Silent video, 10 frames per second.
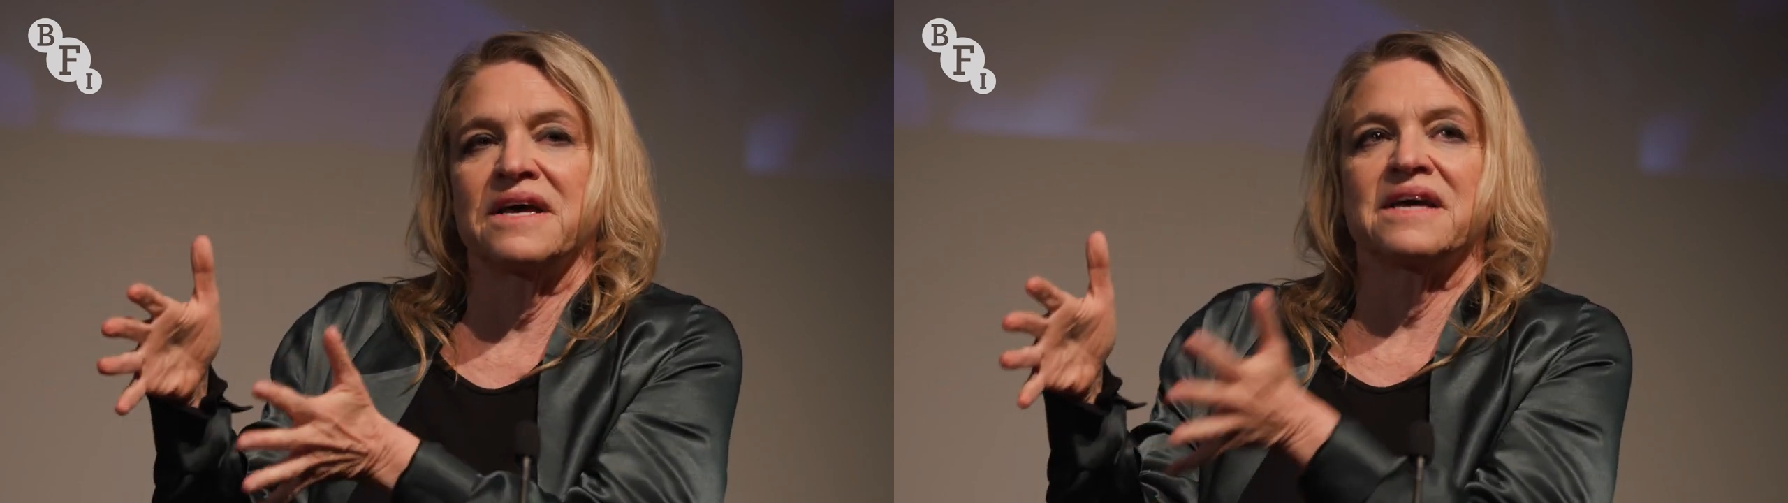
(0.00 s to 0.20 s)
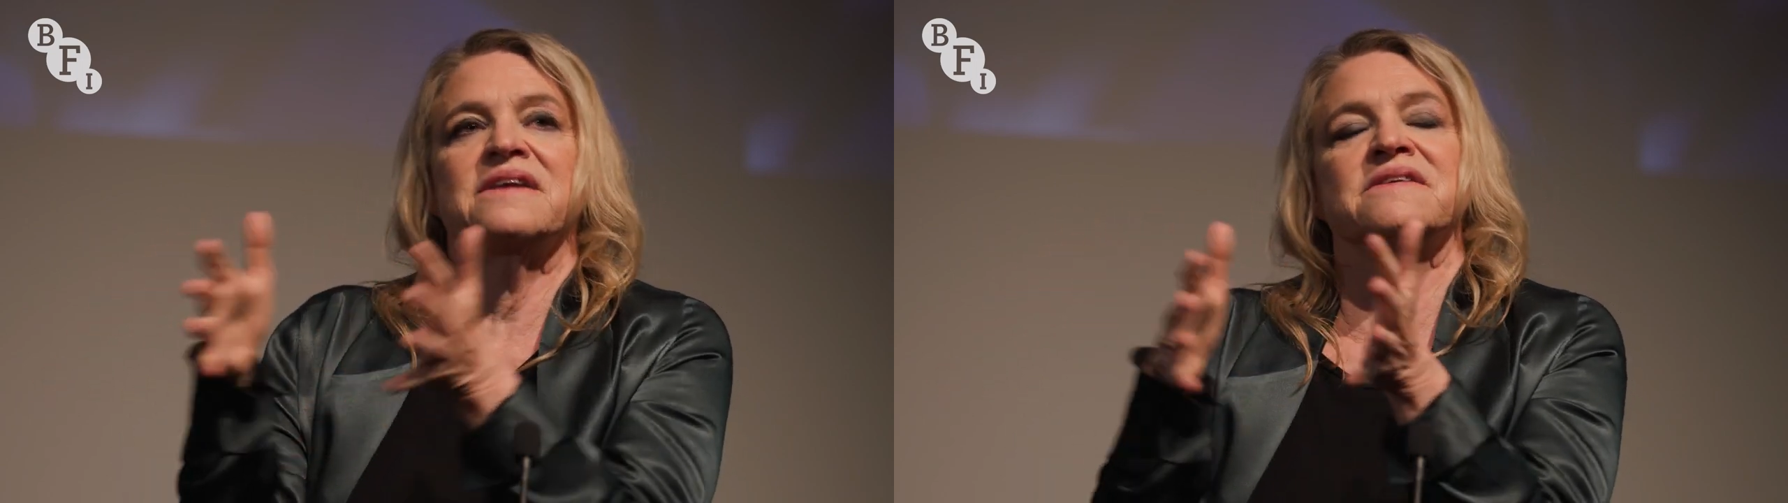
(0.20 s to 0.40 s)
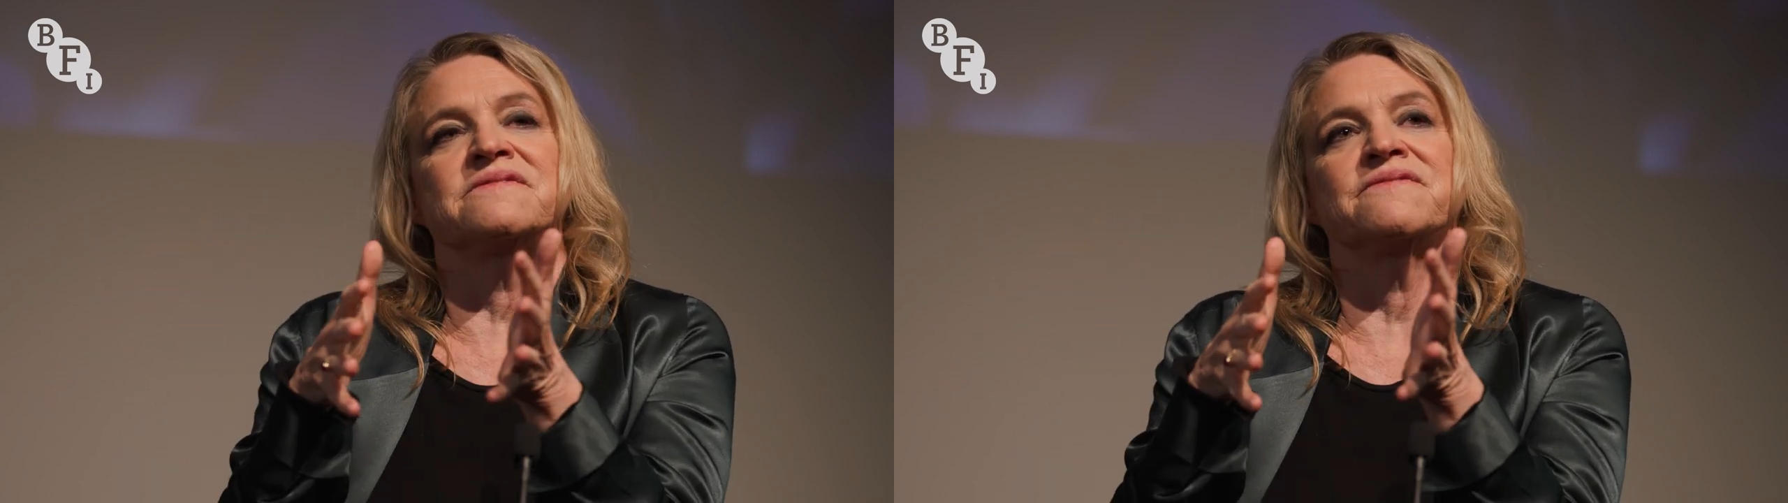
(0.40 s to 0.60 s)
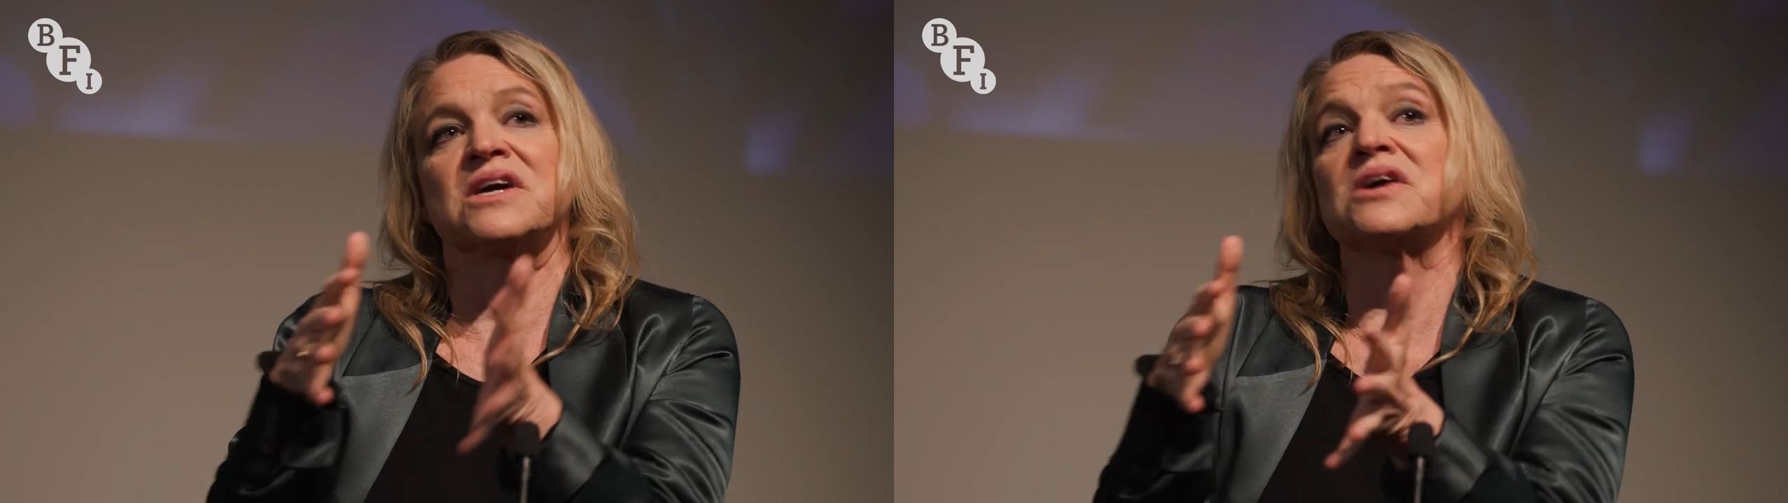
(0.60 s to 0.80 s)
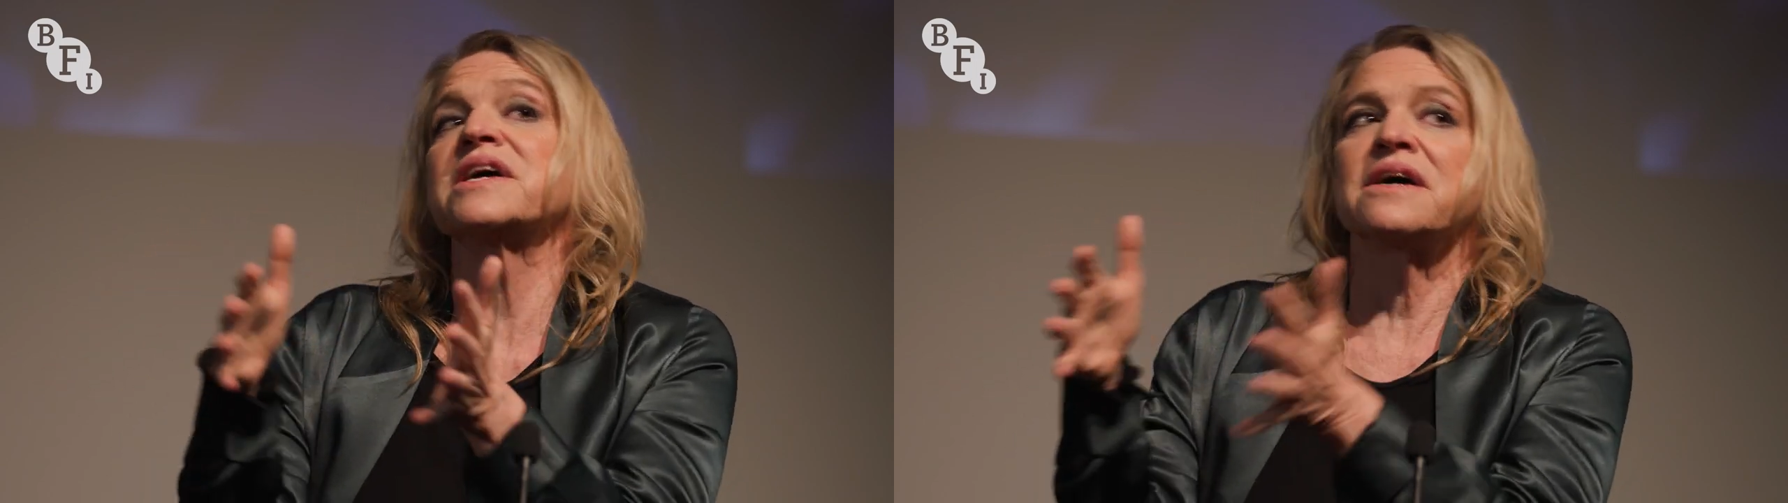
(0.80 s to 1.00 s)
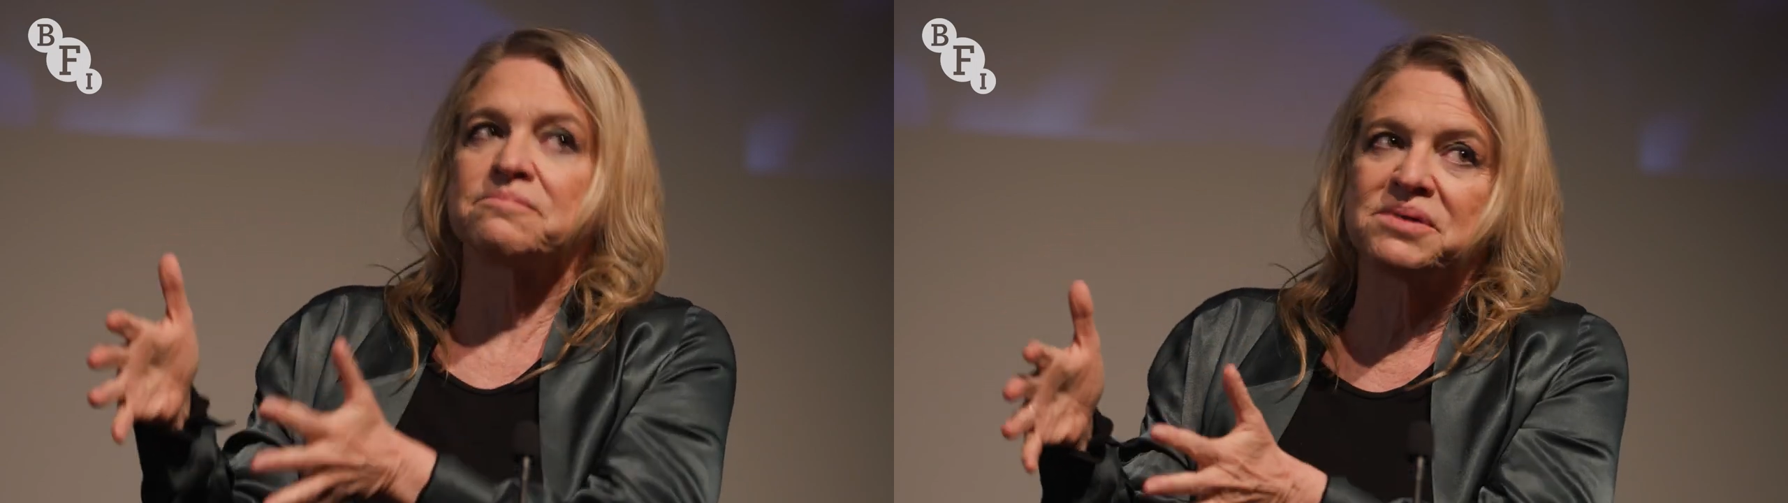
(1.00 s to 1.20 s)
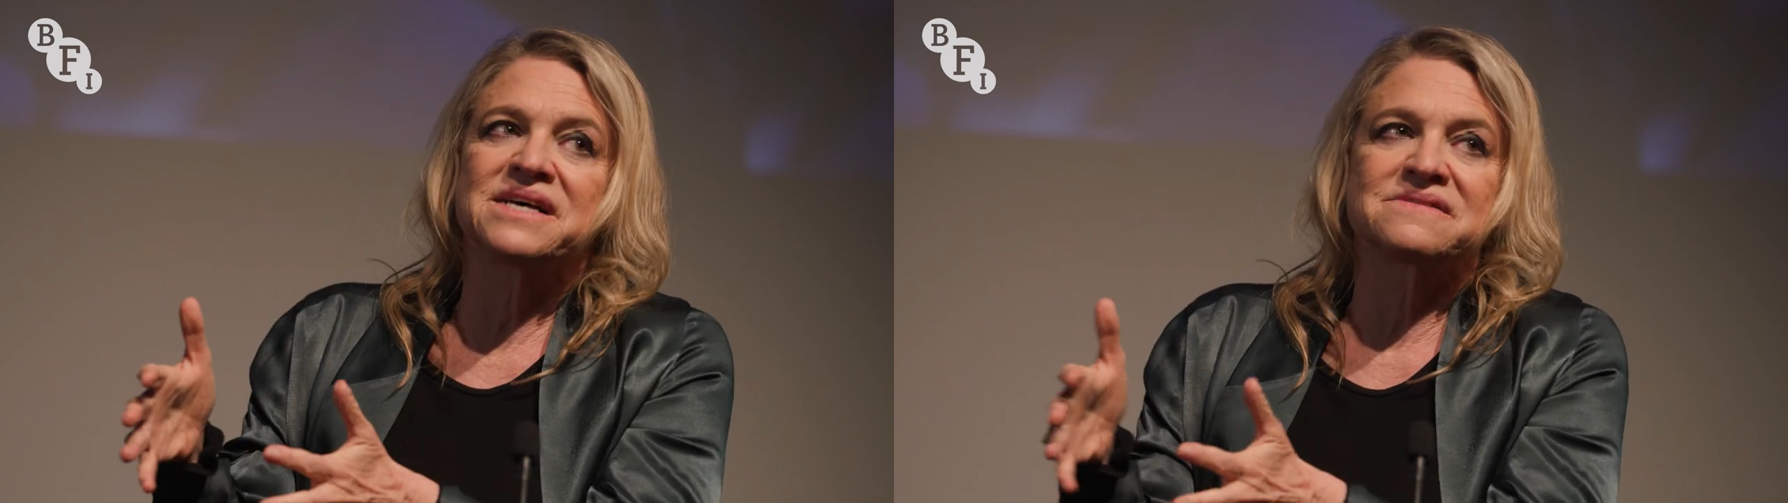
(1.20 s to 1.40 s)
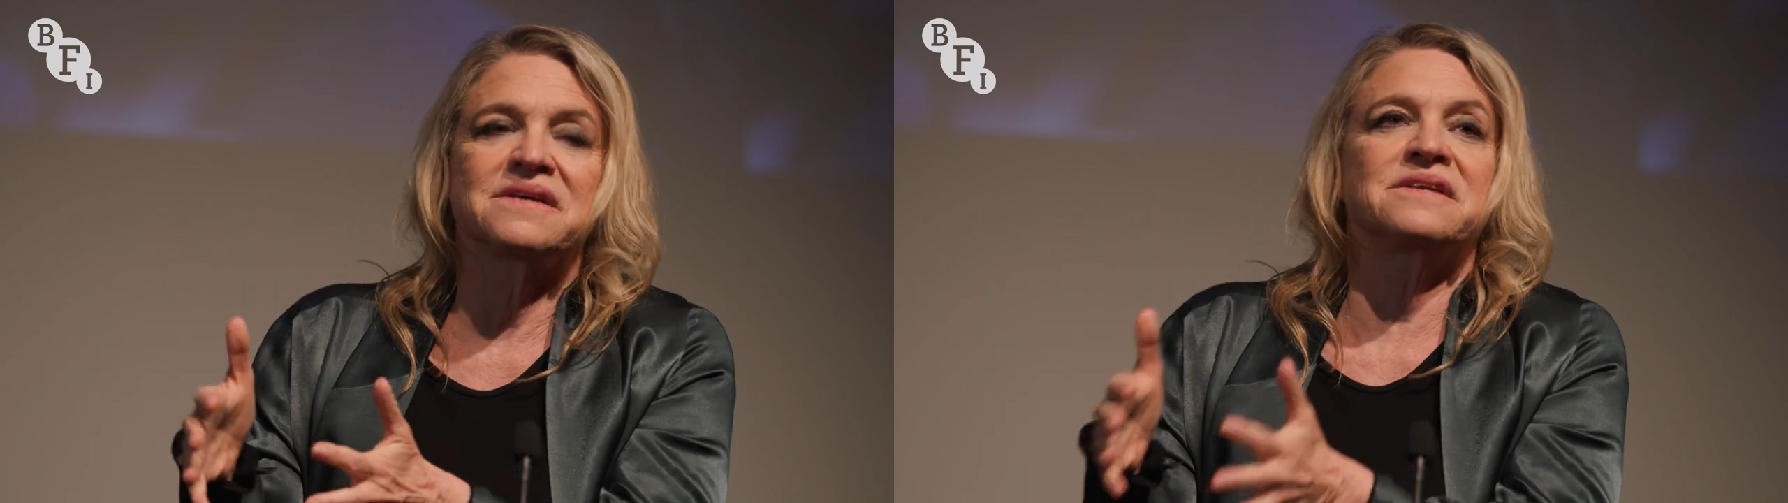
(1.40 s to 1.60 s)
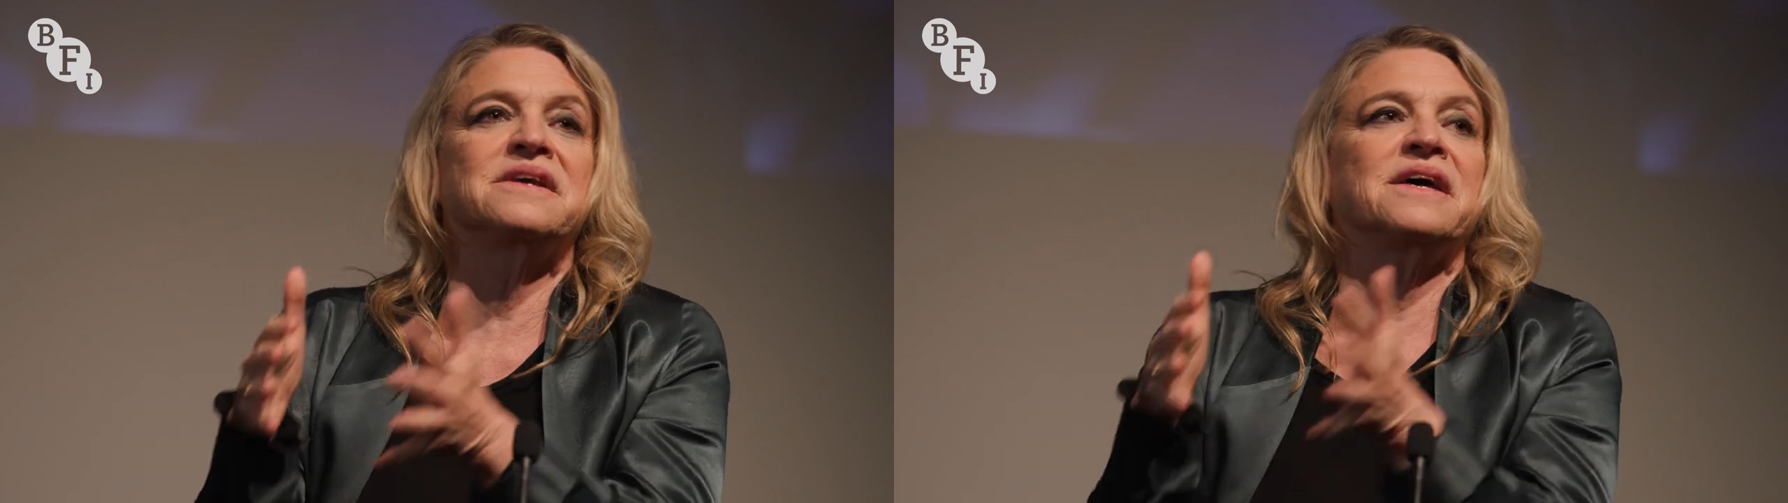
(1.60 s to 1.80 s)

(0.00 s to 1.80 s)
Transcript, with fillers: and it's very unpleasant,